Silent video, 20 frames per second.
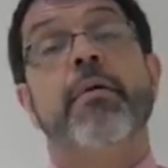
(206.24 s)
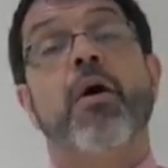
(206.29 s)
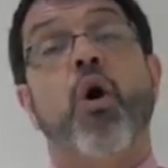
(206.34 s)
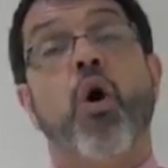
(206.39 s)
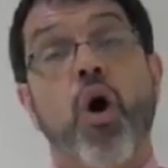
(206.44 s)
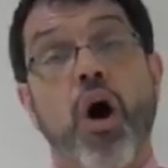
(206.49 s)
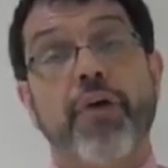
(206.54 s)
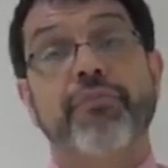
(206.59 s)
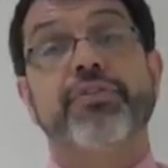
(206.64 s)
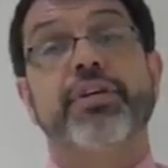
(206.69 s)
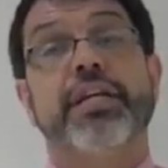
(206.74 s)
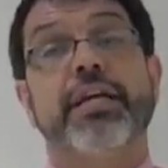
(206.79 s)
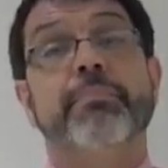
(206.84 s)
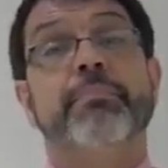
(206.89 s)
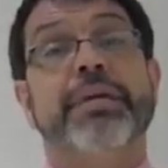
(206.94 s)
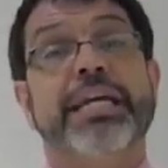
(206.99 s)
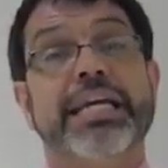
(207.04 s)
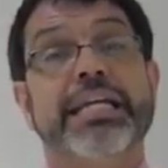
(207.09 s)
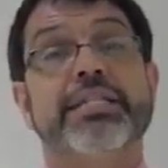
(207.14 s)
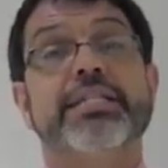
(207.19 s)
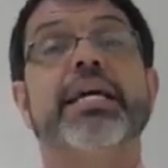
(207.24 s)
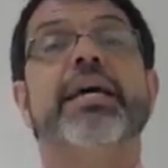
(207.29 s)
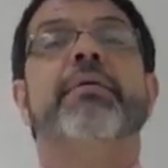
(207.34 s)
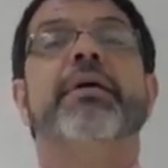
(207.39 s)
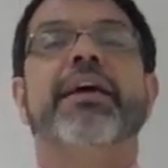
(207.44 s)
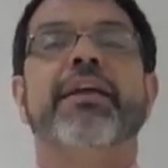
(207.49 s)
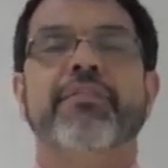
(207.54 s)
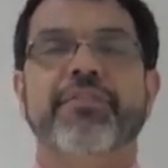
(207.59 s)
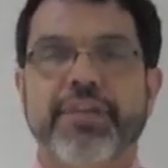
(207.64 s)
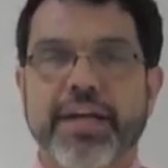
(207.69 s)
Often it means
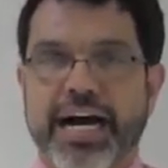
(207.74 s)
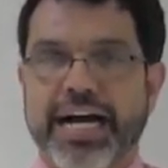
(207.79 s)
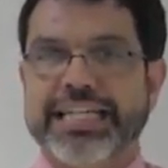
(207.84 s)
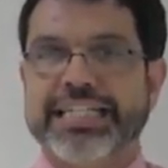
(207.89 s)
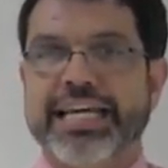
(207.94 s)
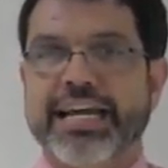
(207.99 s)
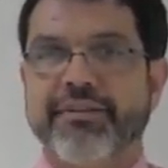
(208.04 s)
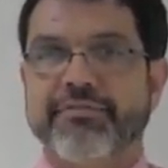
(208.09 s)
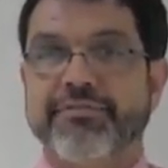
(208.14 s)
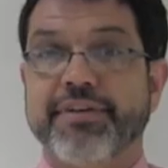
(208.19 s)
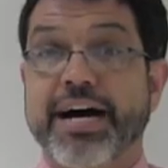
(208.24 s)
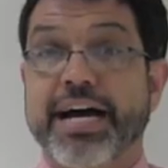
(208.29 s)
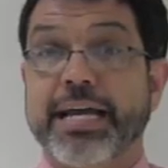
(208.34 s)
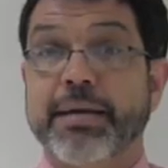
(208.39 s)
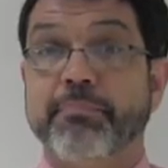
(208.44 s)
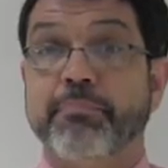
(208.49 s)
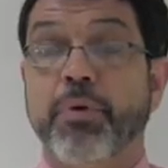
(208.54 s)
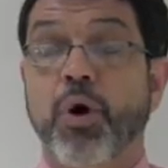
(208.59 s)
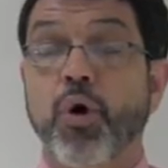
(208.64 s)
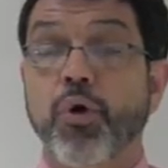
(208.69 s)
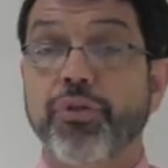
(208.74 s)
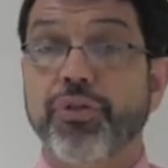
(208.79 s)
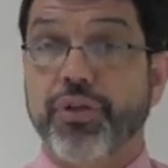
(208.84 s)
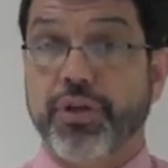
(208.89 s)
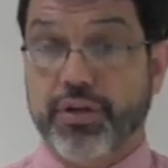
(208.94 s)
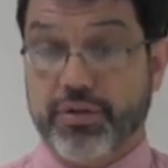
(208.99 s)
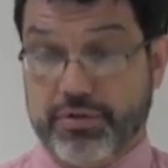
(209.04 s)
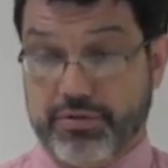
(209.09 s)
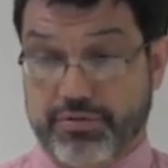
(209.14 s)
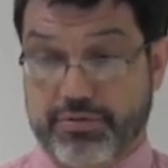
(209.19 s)
identifying both
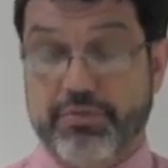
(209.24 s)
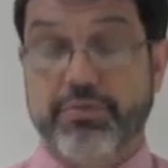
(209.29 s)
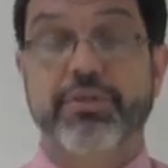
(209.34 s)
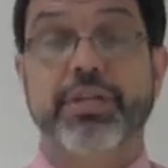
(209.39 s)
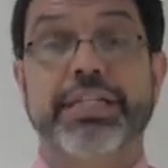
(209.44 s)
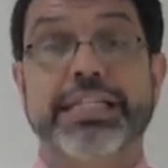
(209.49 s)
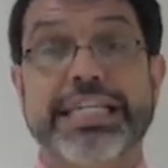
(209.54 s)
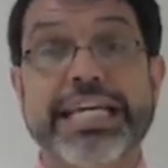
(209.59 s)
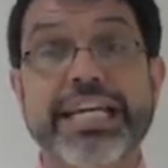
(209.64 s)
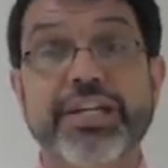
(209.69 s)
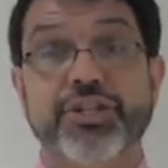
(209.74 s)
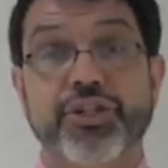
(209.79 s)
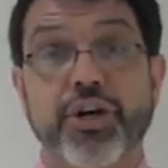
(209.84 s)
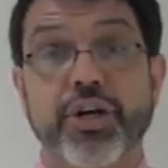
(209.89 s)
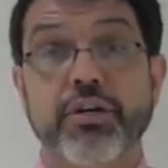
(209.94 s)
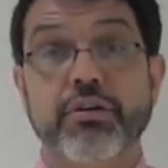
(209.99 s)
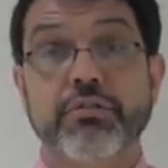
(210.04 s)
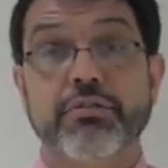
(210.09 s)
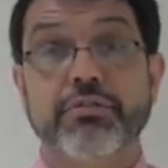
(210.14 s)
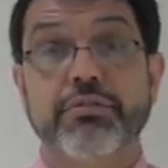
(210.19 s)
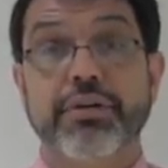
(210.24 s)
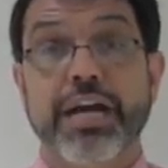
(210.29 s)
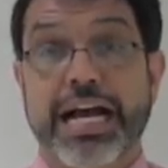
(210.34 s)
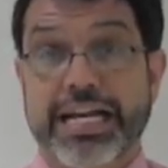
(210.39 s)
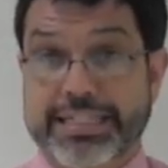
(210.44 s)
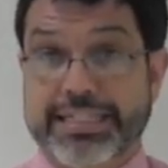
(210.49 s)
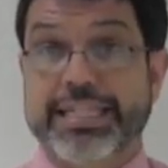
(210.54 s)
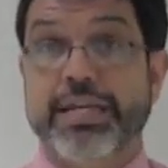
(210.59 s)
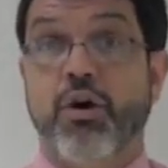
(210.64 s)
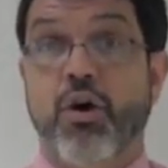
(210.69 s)
the teacher
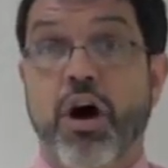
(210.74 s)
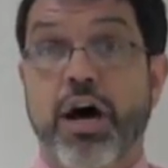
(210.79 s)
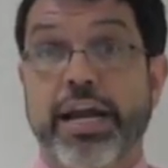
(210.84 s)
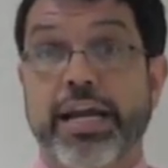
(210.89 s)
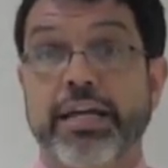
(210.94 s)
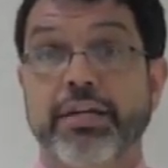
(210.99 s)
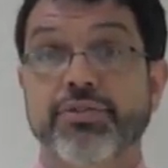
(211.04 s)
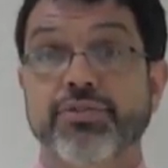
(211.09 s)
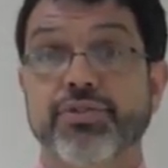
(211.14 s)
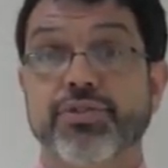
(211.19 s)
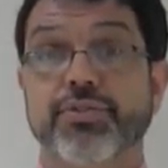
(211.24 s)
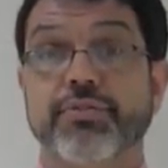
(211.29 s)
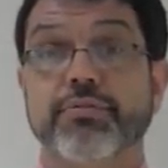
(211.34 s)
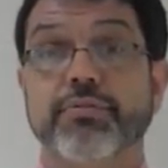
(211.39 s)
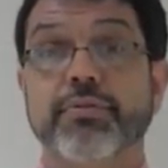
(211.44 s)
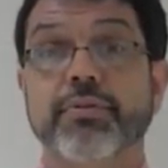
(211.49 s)
as the audience,